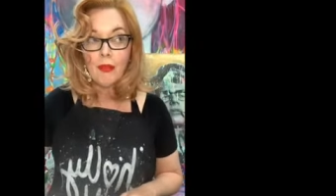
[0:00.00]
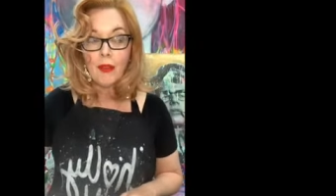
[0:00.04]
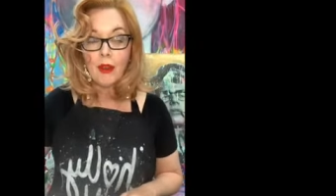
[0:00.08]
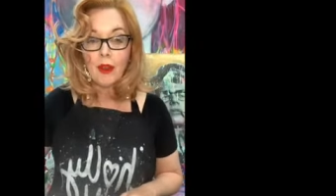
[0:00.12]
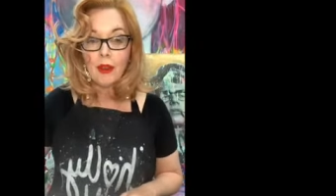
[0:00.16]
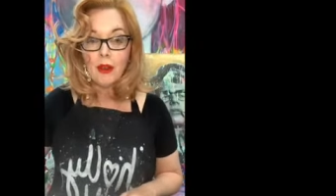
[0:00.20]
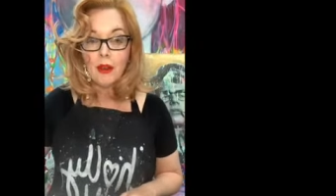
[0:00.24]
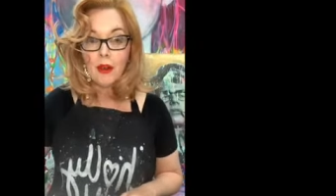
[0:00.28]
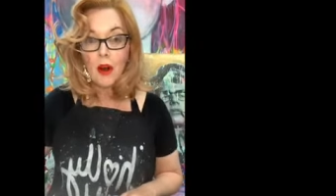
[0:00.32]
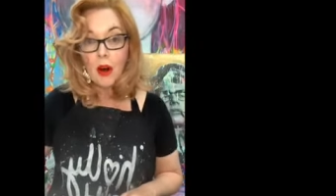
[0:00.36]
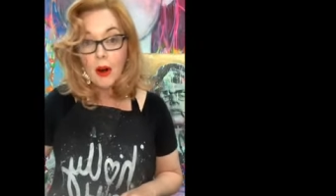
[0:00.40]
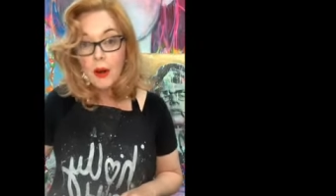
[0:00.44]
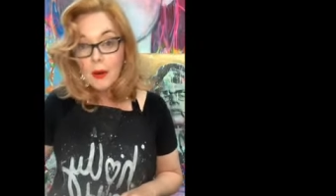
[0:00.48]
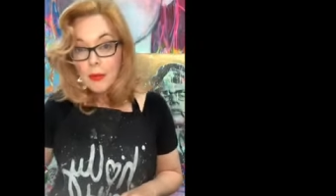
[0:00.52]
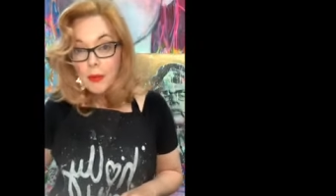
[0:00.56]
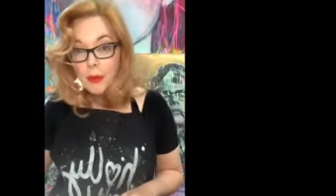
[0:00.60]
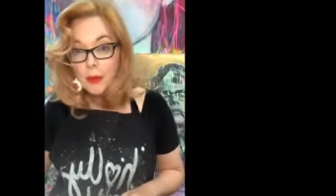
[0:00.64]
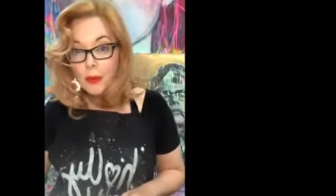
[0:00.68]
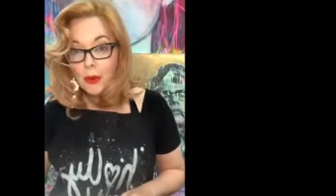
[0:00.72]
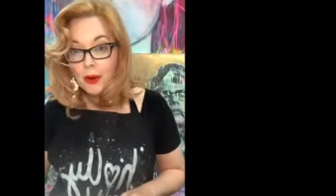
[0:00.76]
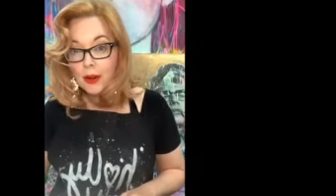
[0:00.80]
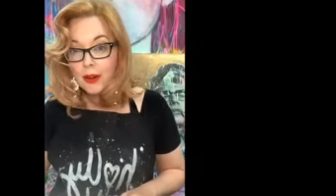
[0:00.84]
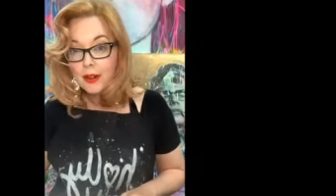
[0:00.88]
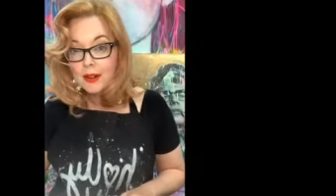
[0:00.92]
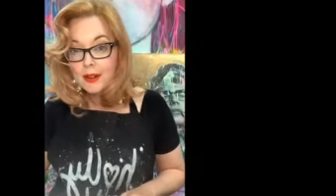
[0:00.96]

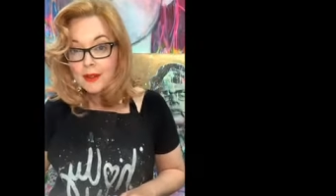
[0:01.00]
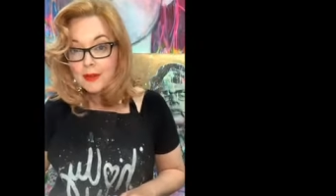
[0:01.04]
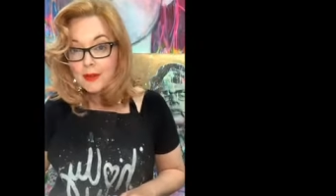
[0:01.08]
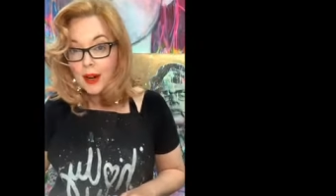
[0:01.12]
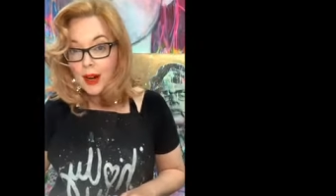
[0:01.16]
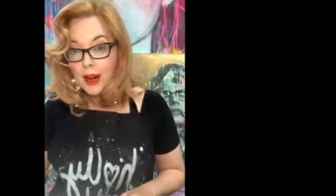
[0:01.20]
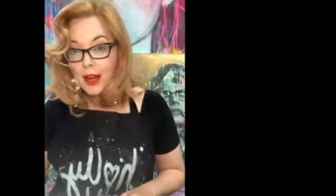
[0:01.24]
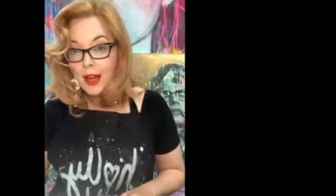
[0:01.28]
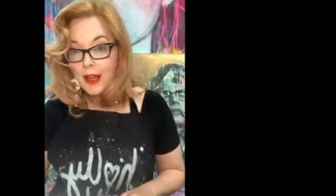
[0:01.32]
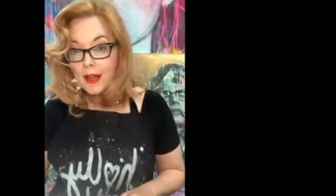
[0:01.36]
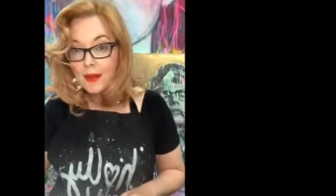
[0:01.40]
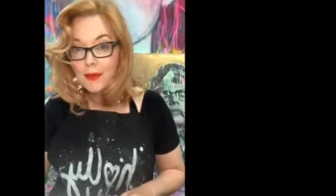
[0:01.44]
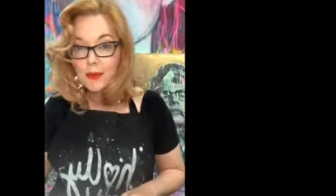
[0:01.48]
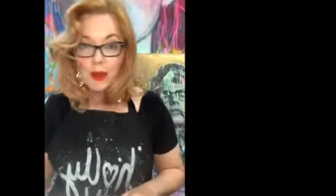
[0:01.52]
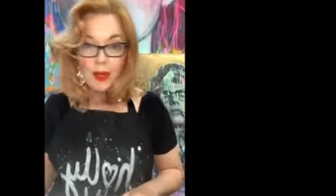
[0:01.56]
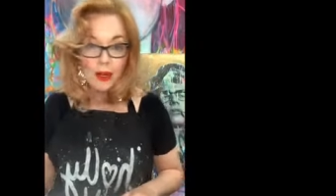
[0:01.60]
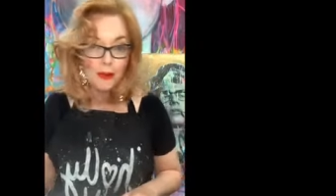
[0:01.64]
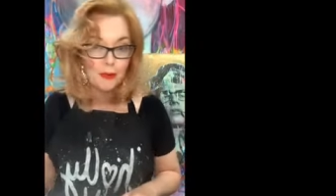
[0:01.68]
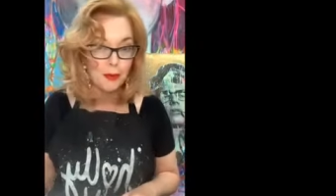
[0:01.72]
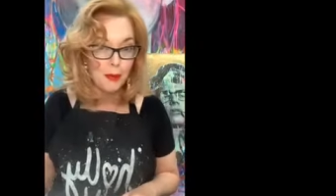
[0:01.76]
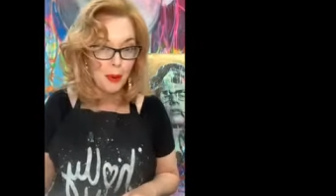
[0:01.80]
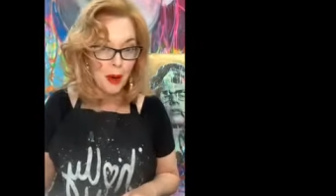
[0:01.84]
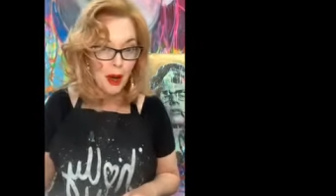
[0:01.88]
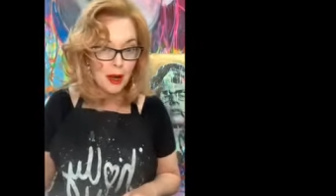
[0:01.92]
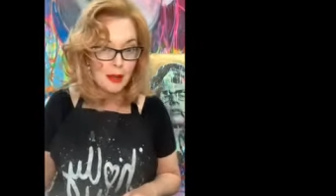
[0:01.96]
cardboard, right? We have
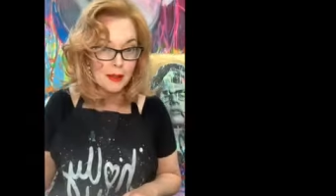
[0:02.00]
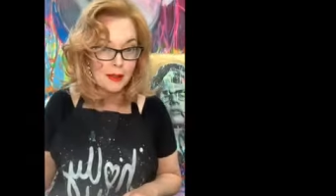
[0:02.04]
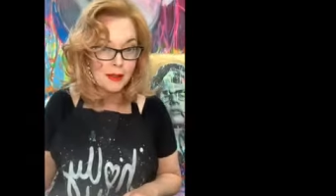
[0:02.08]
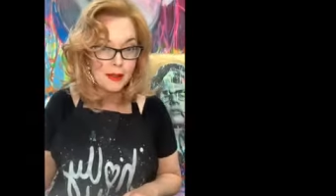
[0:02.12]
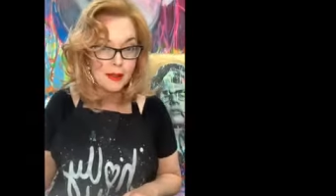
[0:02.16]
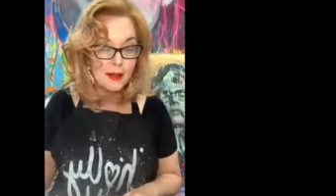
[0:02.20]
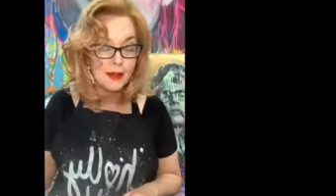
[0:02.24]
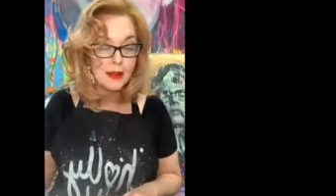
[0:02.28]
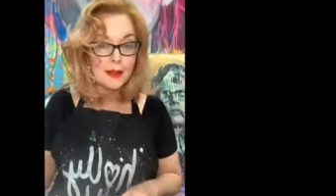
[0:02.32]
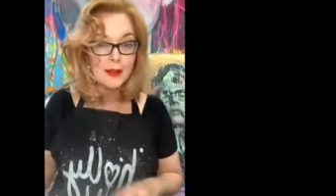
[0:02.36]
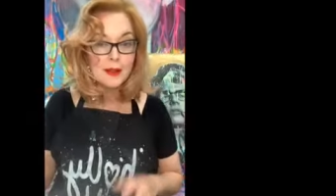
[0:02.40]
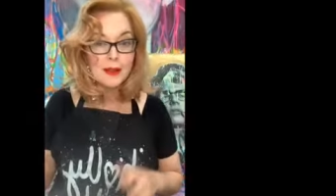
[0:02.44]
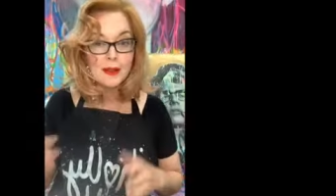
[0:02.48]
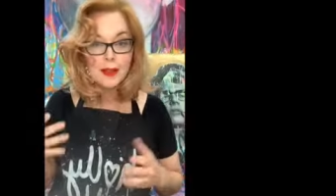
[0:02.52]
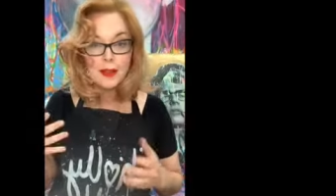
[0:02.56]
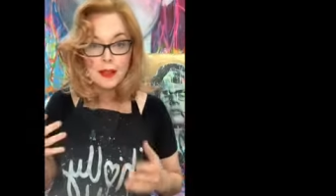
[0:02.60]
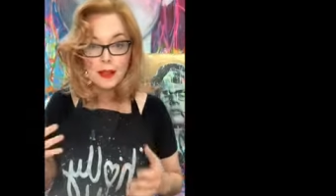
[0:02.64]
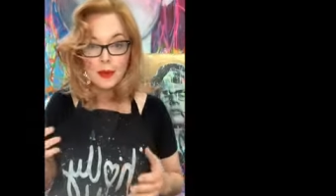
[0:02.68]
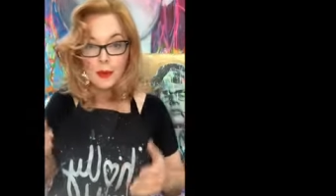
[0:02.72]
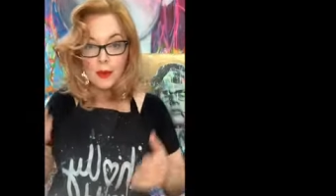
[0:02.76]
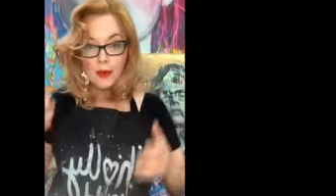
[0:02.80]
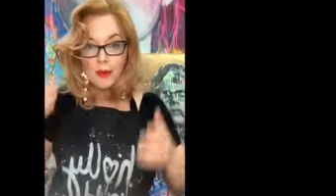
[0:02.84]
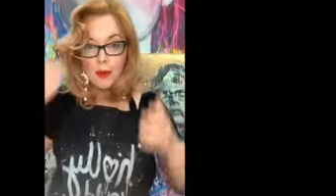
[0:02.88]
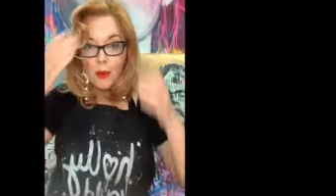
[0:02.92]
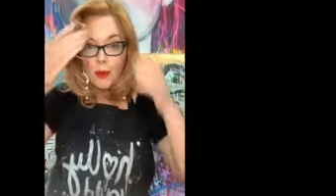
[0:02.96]
boxes, things
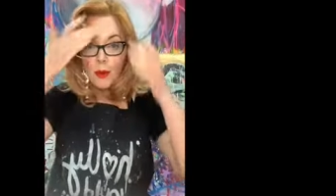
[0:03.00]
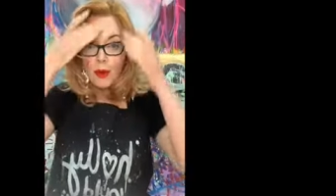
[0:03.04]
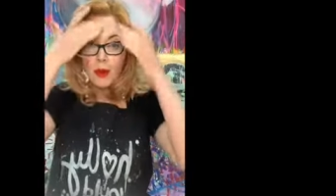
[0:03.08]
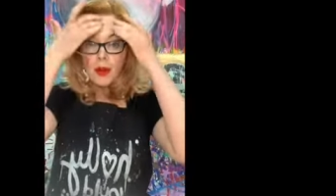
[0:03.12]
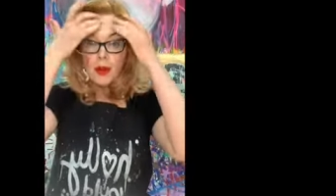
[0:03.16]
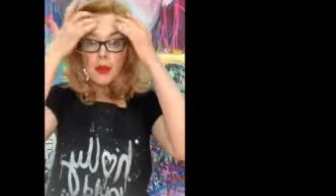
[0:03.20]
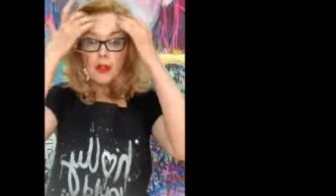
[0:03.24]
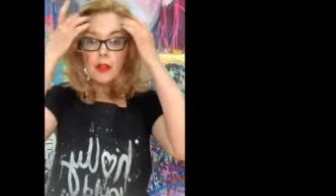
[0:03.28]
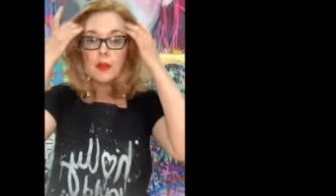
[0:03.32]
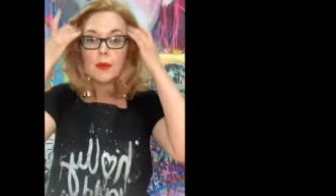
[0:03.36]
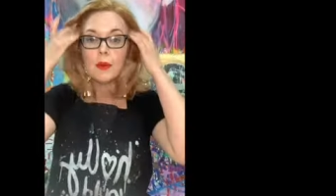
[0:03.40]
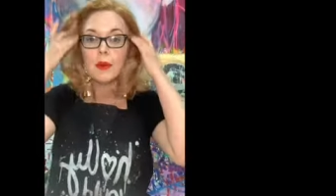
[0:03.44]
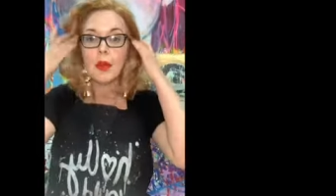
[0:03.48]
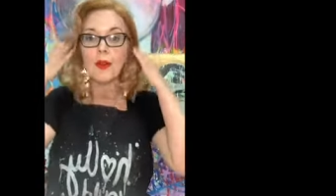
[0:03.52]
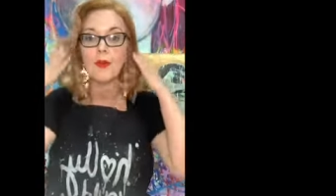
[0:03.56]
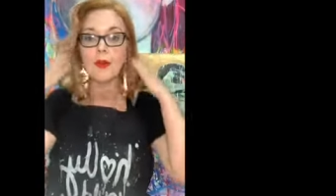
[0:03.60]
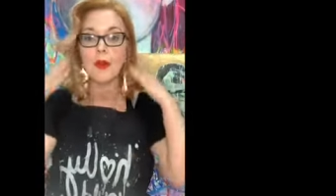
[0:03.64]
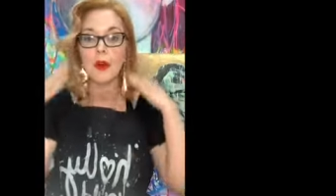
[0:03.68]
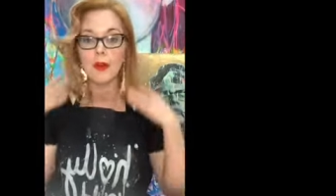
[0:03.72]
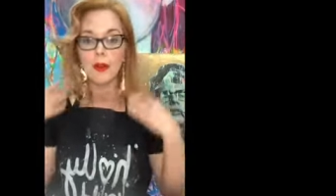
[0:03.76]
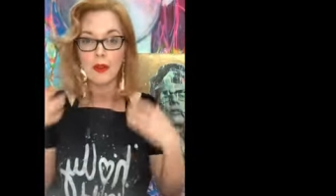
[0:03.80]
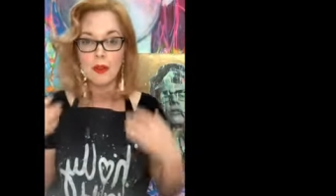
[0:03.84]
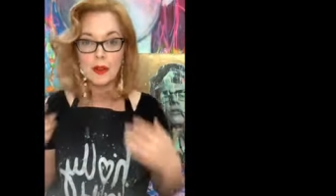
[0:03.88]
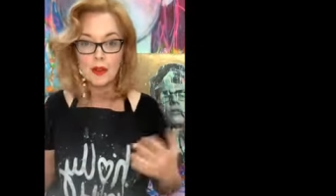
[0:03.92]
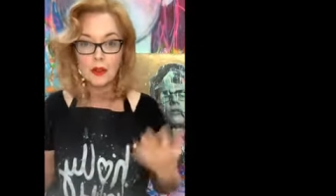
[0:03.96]
we've ordered, so we have all
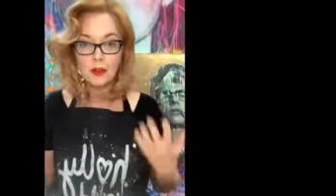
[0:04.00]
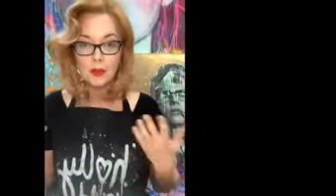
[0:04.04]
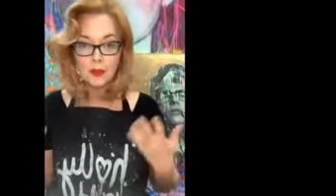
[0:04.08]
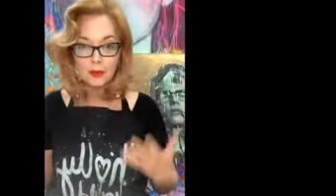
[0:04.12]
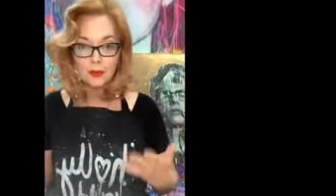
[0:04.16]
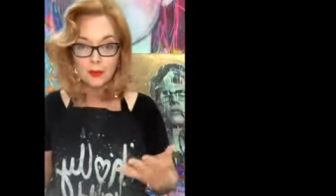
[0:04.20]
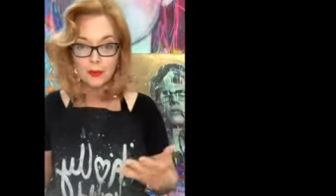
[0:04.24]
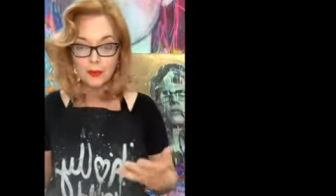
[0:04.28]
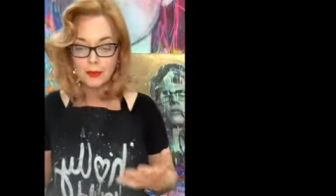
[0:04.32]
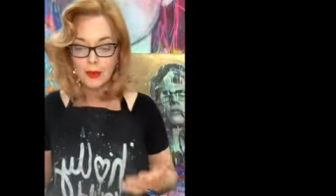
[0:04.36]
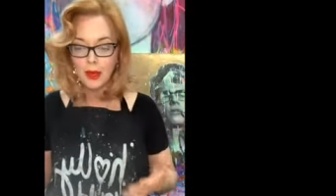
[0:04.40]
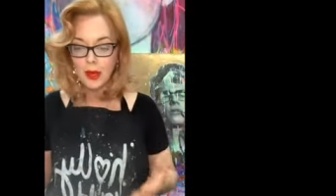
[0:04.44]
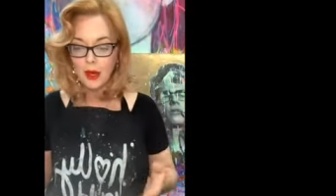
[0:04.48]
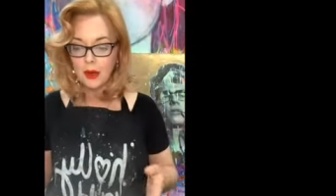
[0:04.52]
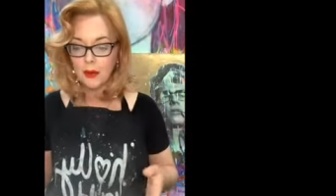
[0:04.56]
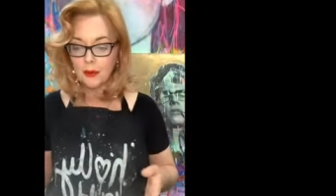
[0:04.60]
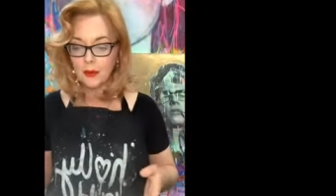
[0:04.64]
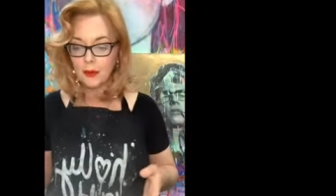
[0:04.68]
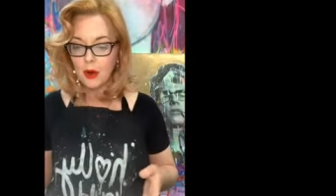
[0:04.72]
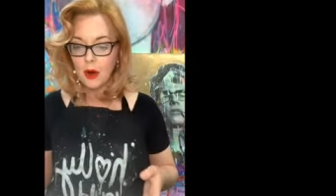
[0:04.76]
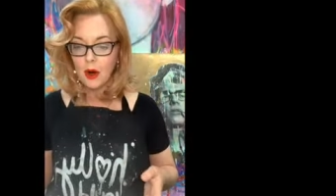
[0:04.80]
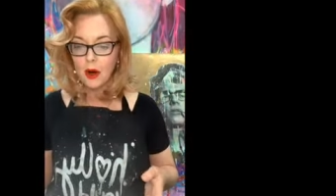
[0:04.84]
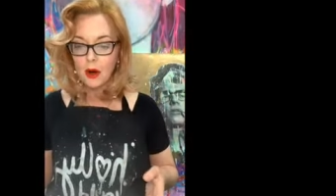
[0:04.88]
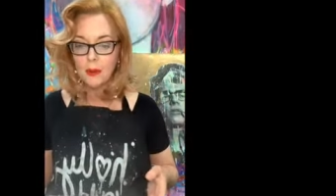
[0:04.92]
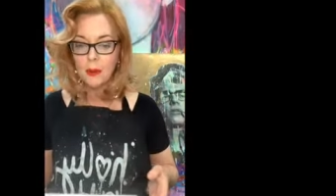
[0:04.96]
these
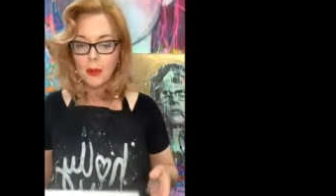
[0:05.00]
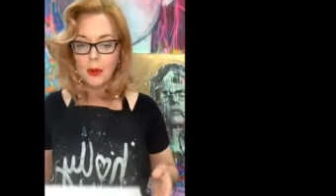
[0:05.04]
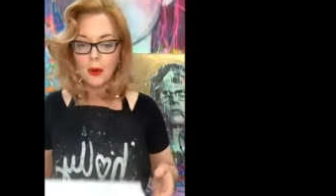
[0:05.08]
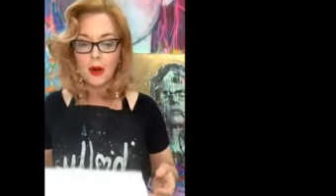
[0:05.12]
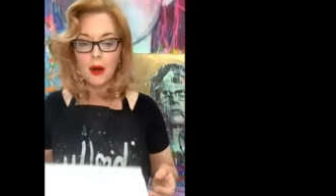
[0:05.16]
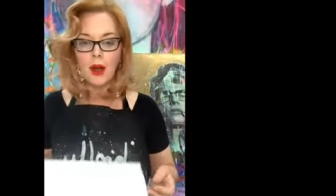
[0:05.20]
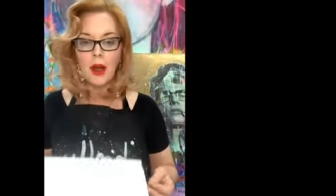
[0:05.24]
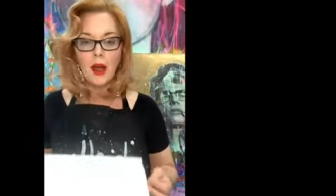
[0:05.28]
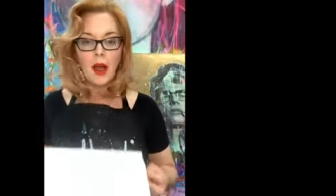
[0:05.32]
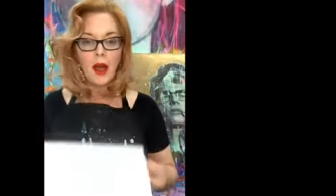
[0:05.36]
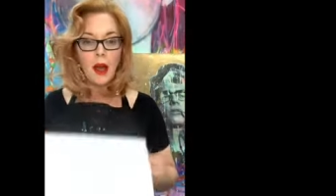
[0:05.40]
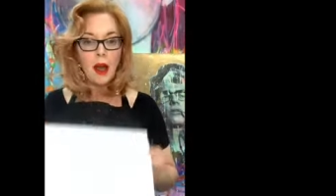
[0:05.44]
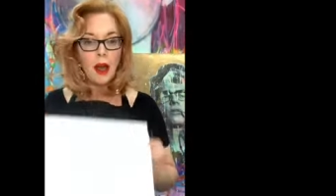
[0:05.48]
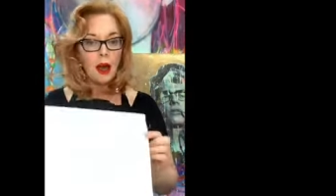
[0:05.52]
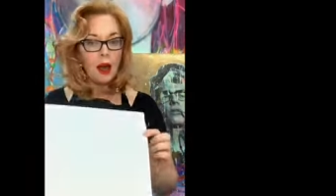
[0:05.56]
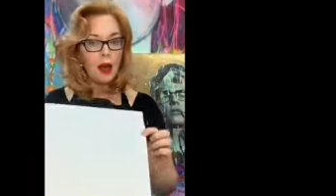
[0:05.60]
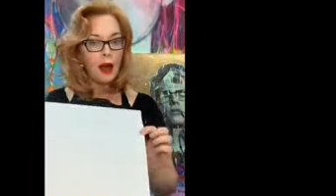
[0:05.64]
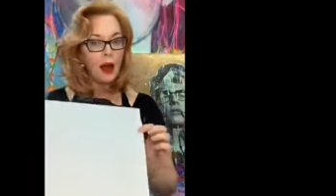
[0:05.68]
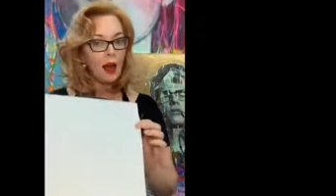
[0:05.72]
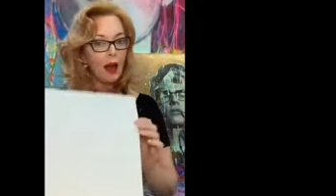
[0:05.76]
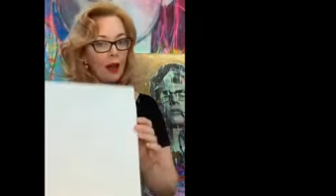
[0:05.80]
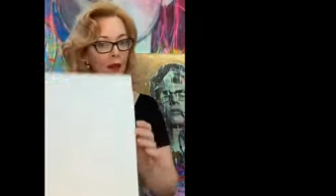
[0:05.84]
cardboard. I have